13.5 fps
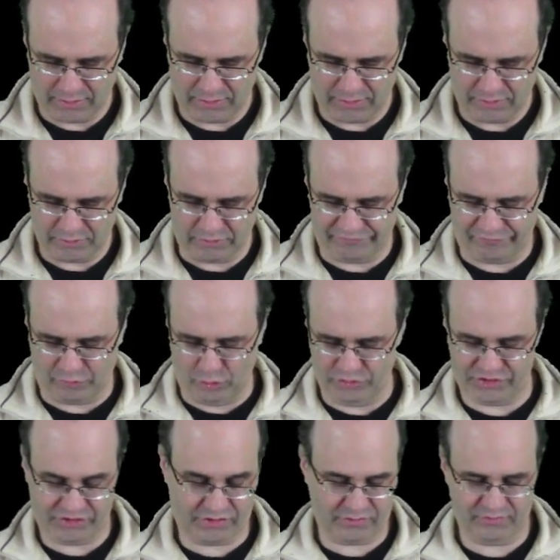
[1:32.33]
the
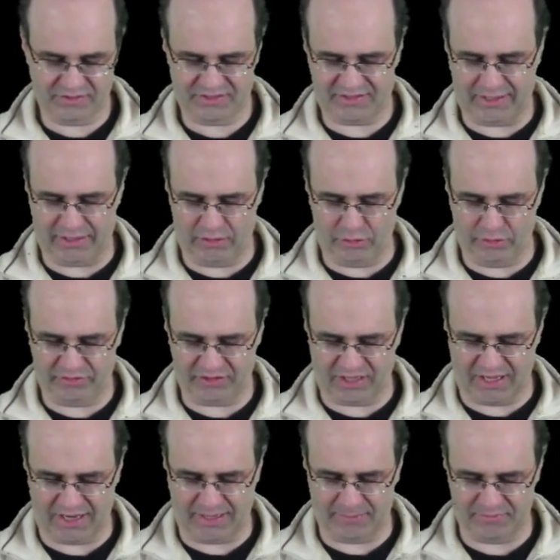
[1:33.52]
first scalar
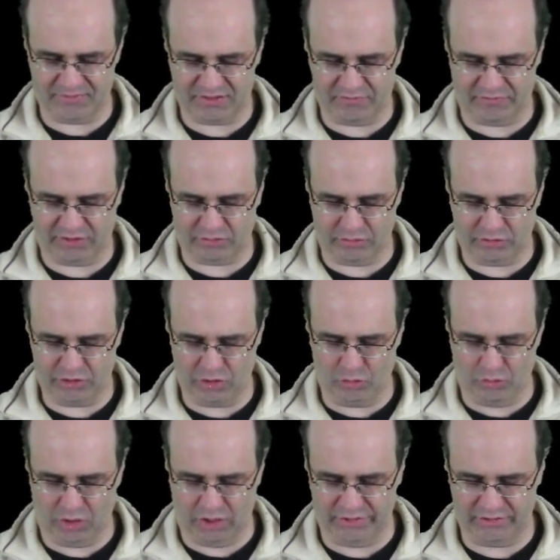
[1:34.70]
times the vector
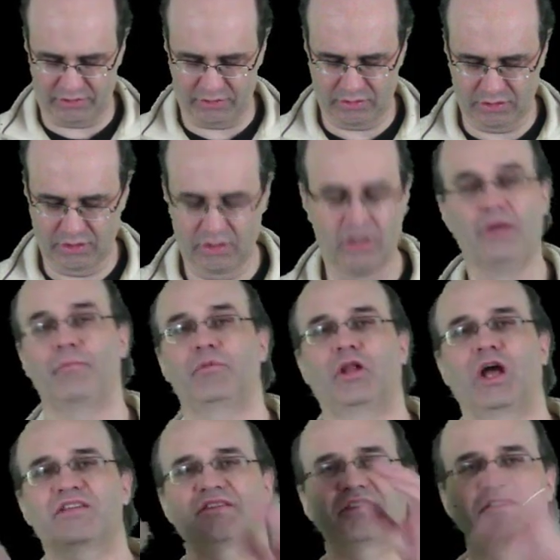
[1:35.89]
u1
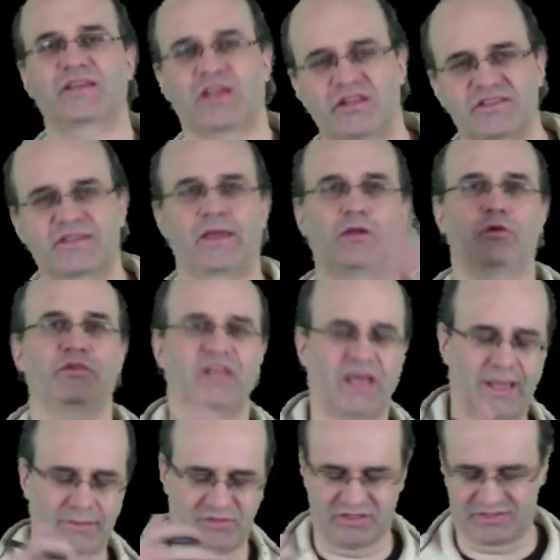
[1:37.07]
plus the second scalar
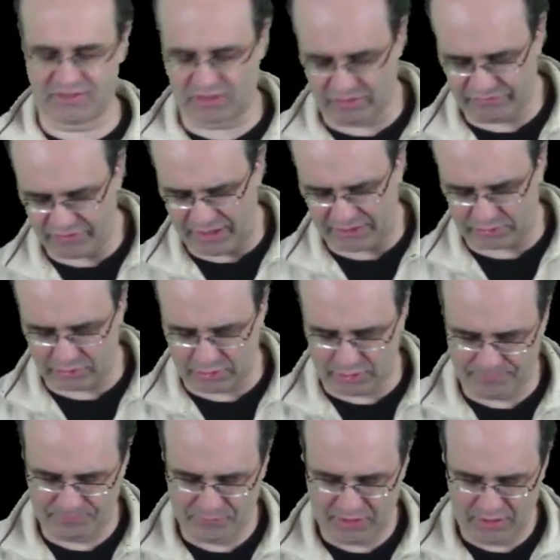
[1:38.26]
times the second
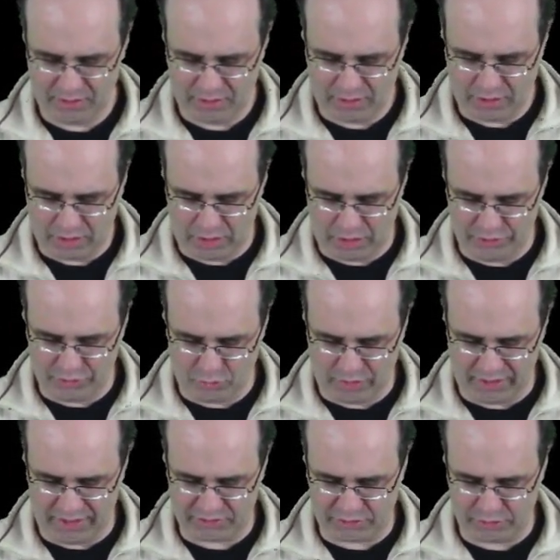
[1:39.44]
vector all the
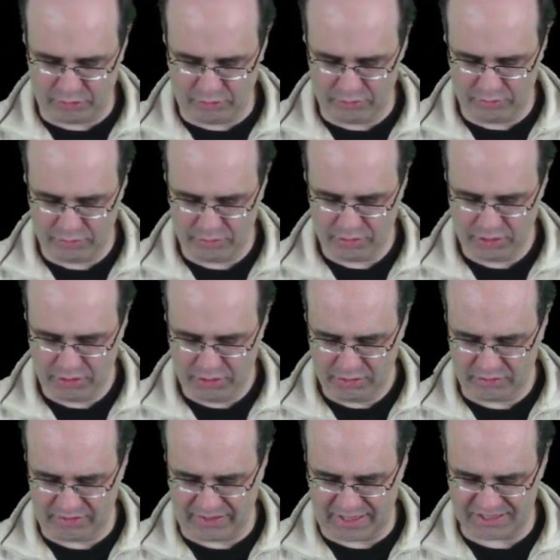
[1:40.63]
way to the
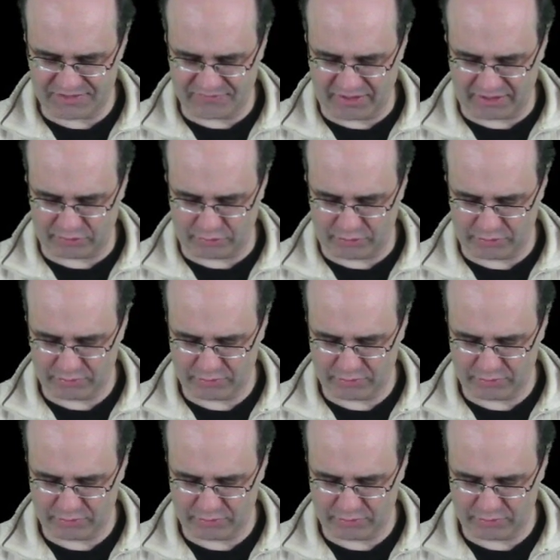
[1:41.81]
last vector,